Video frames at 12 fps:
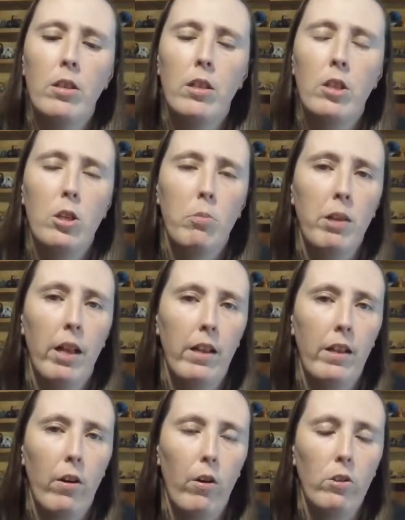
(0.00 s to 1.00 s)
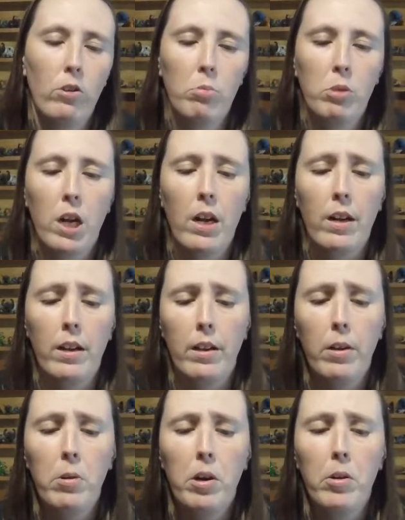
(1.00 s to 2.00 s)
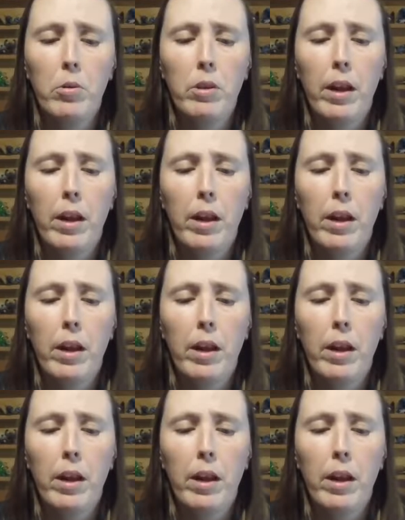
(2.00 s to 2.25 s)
These could be like the cards from Takanoko.